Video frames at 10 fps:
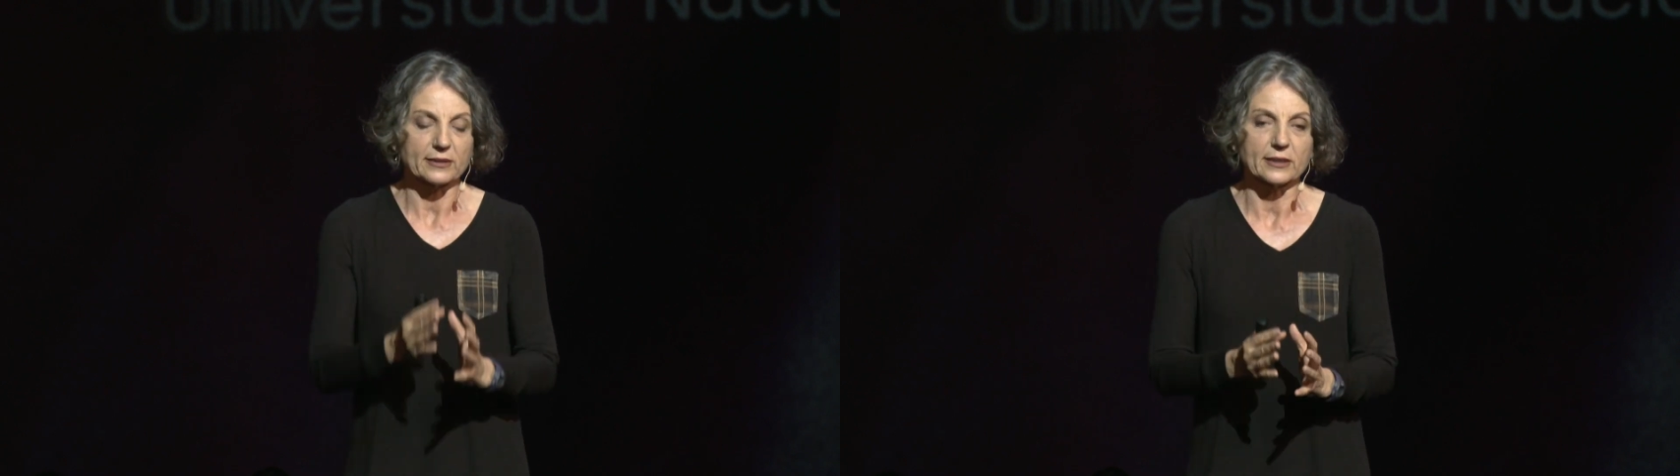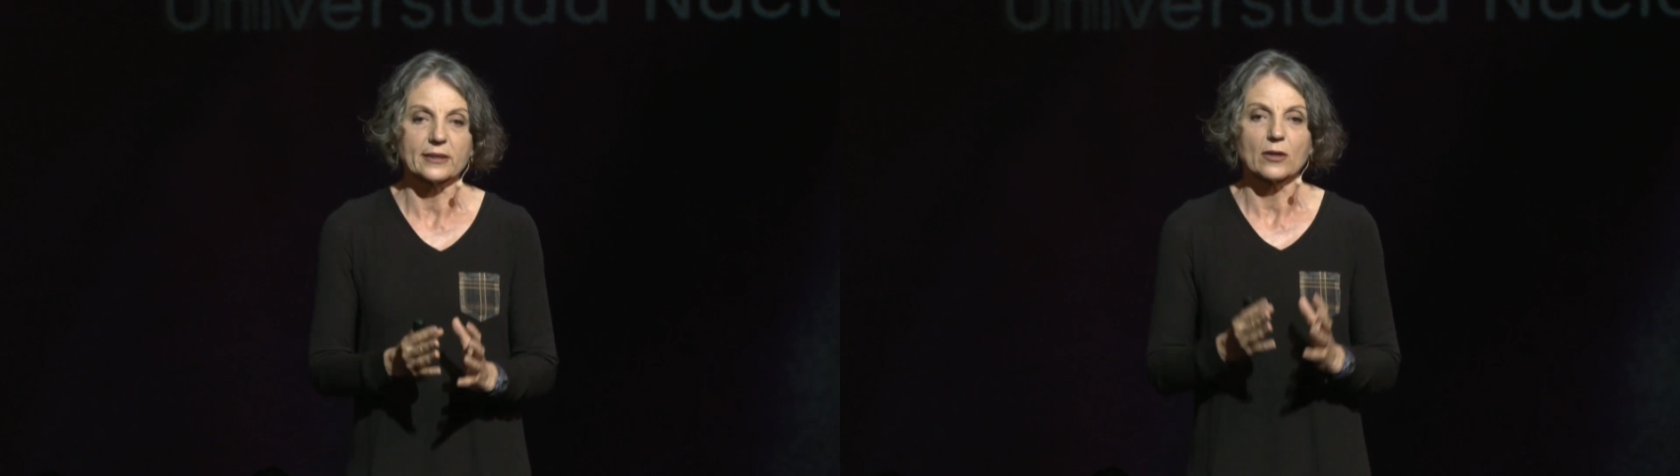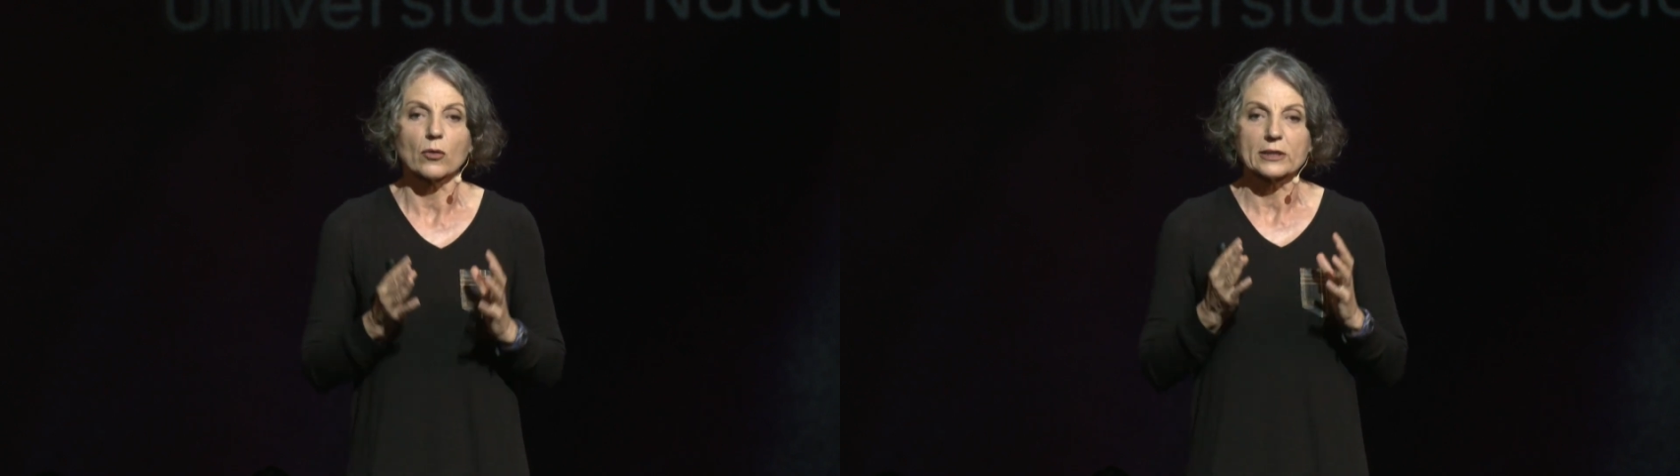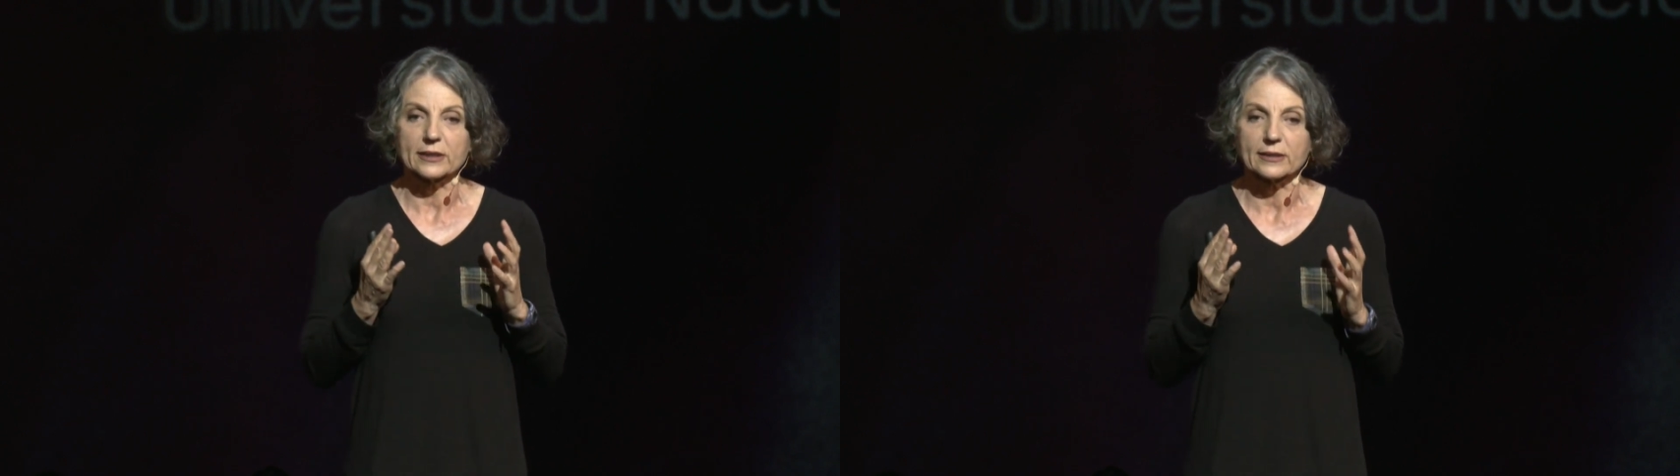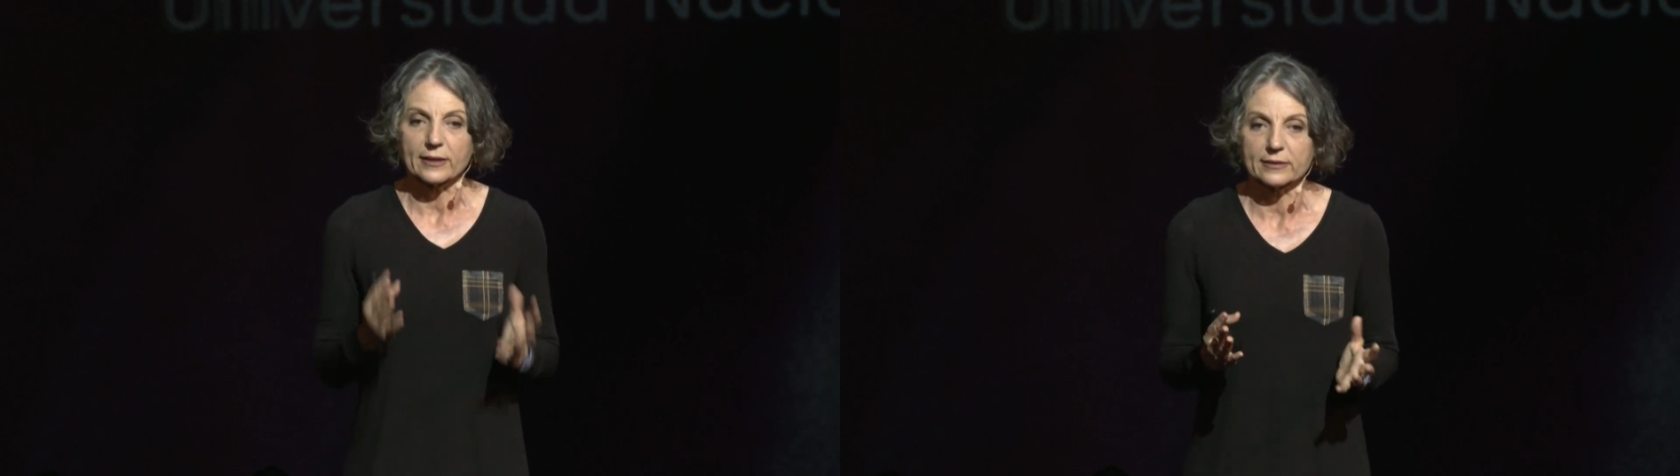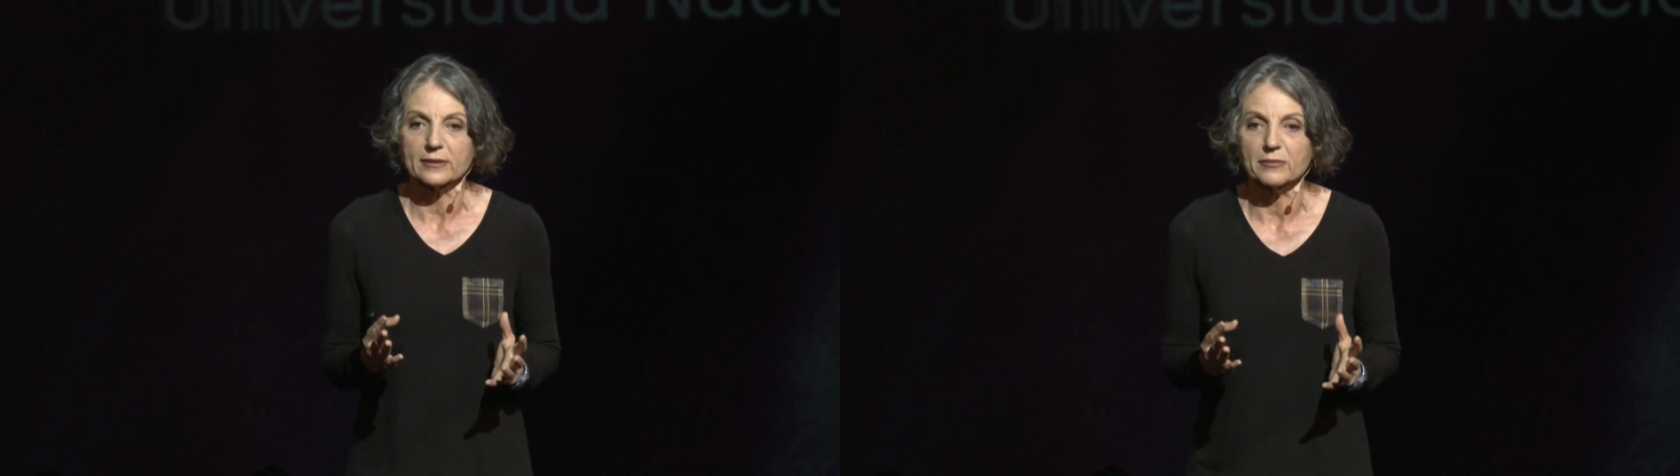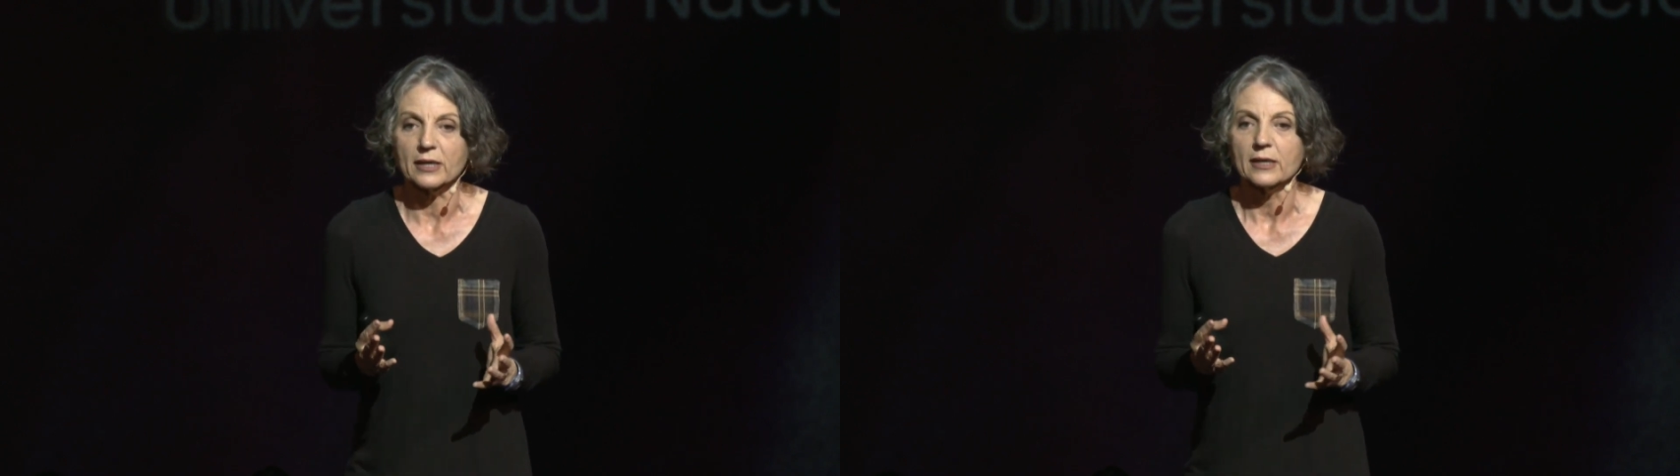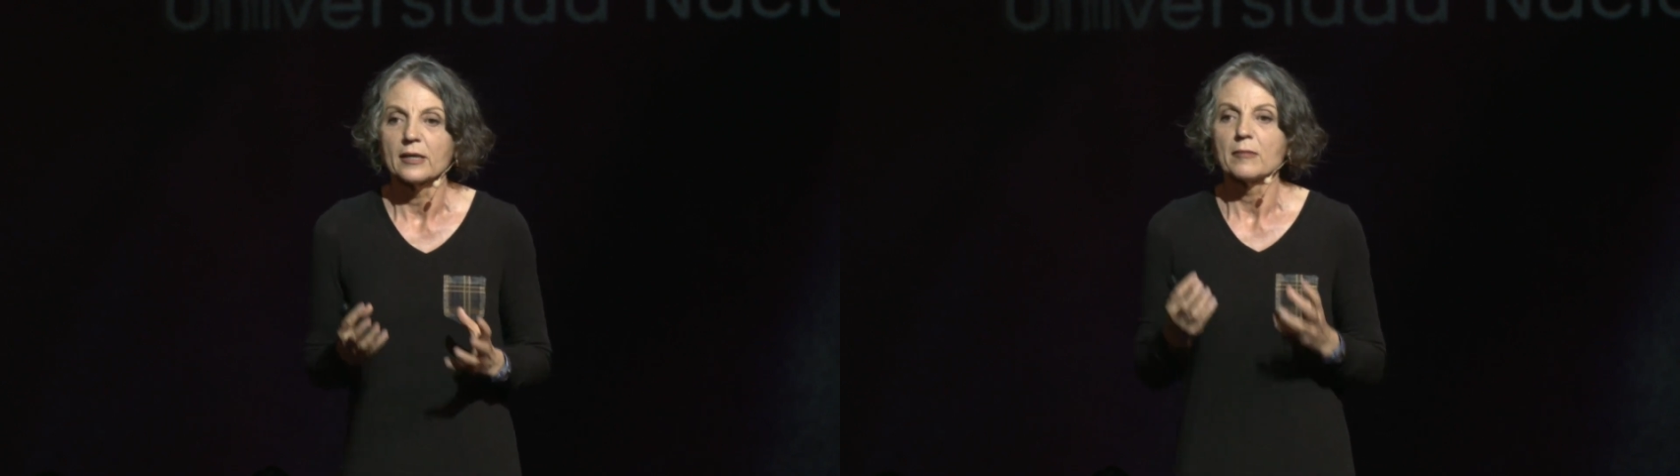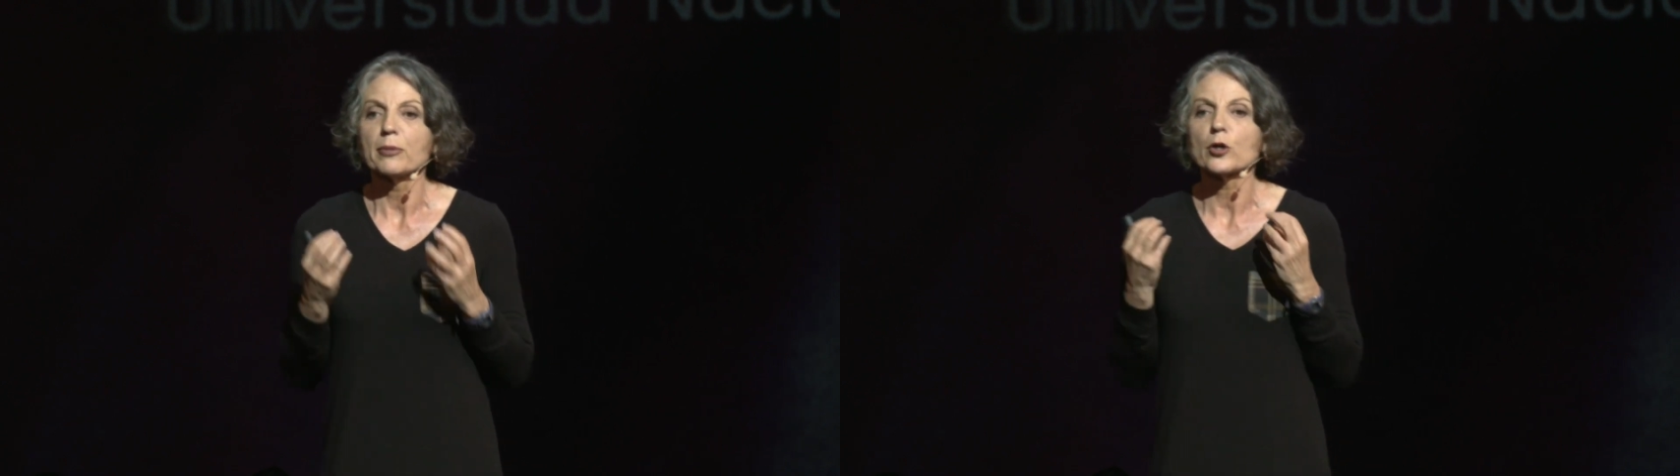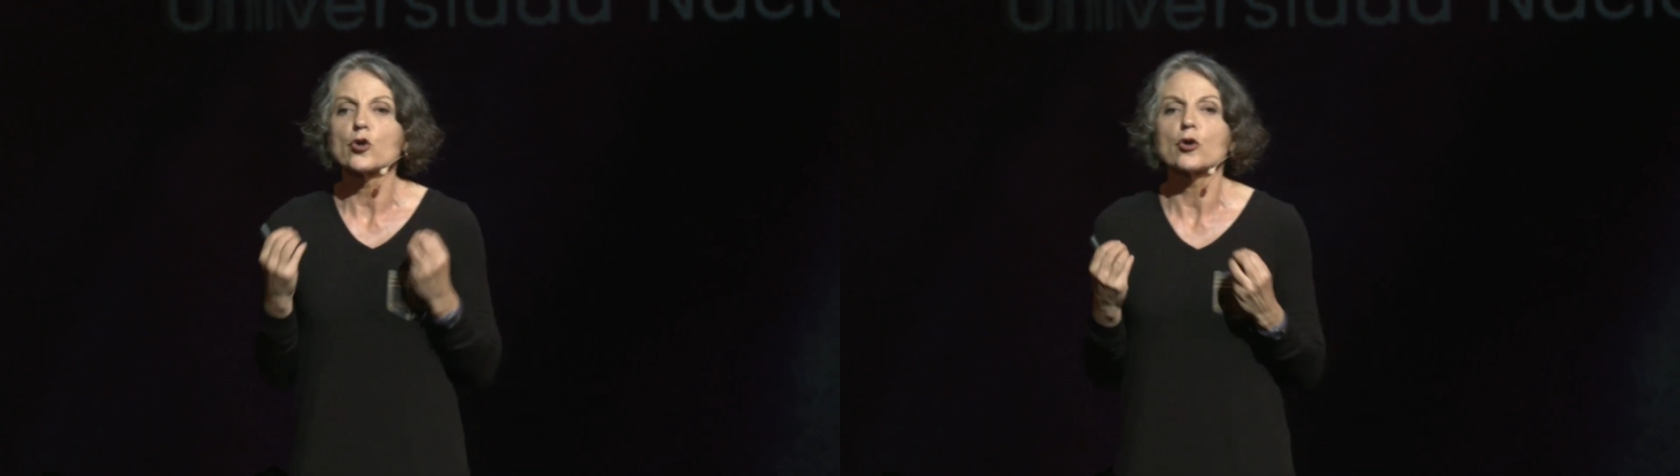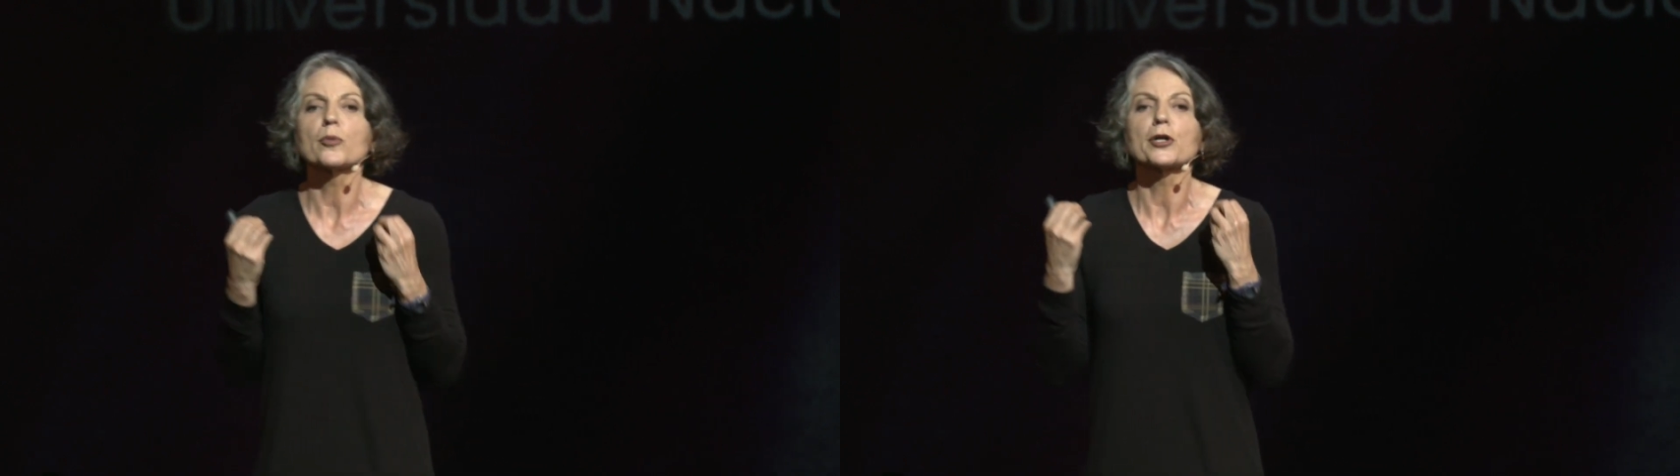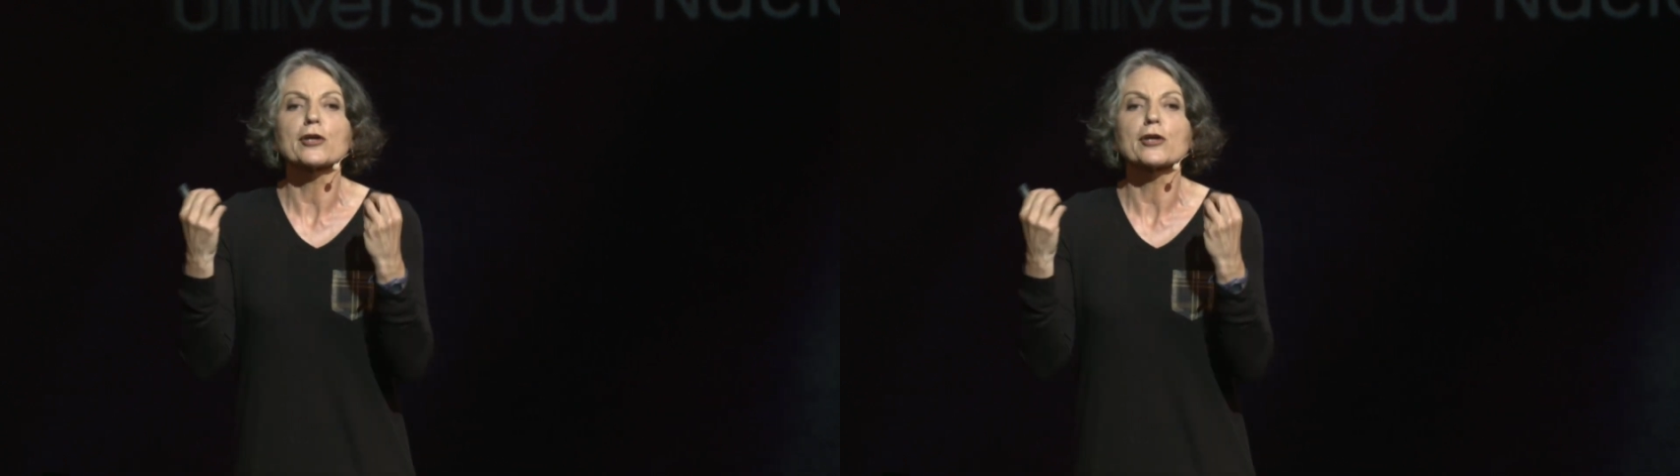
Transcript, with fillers: can't be condensed